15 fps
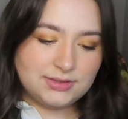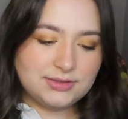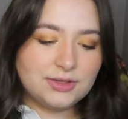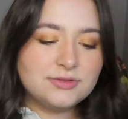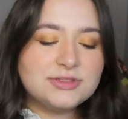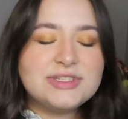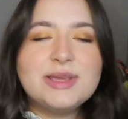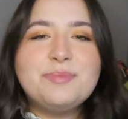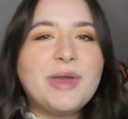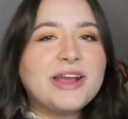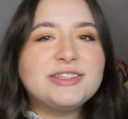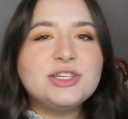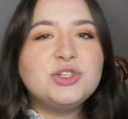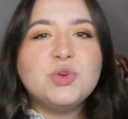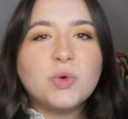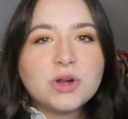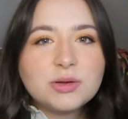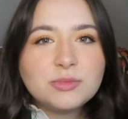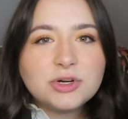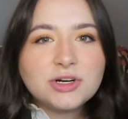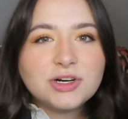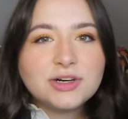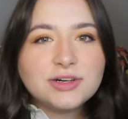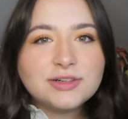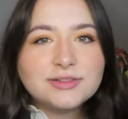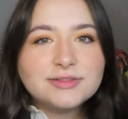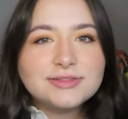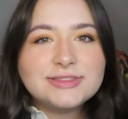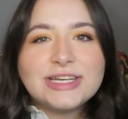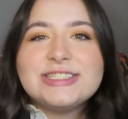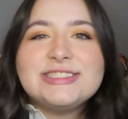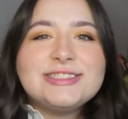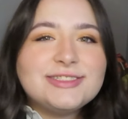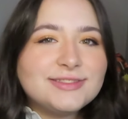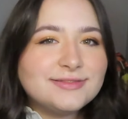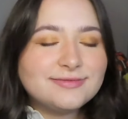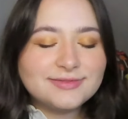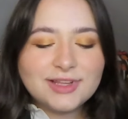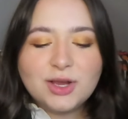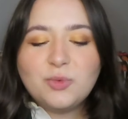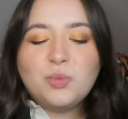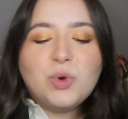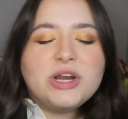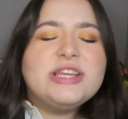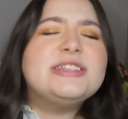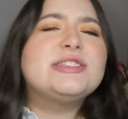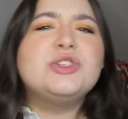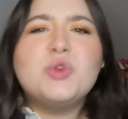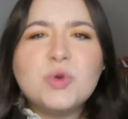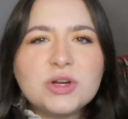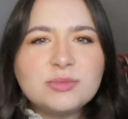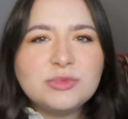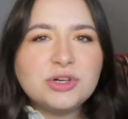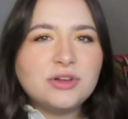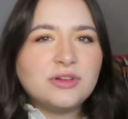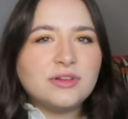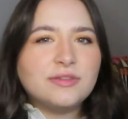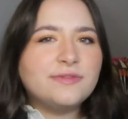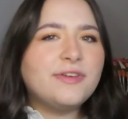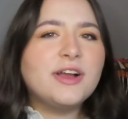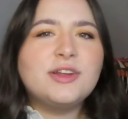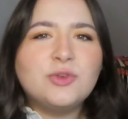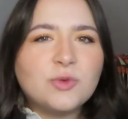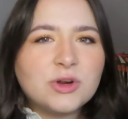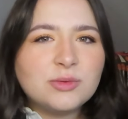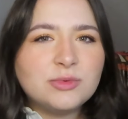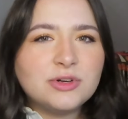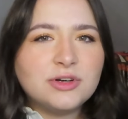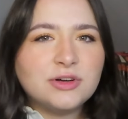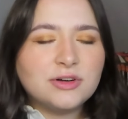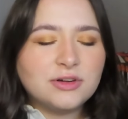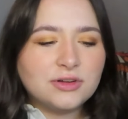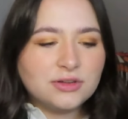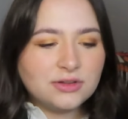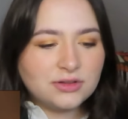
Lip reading: Don't say back to normal. That's... what is normal? Fuck normal.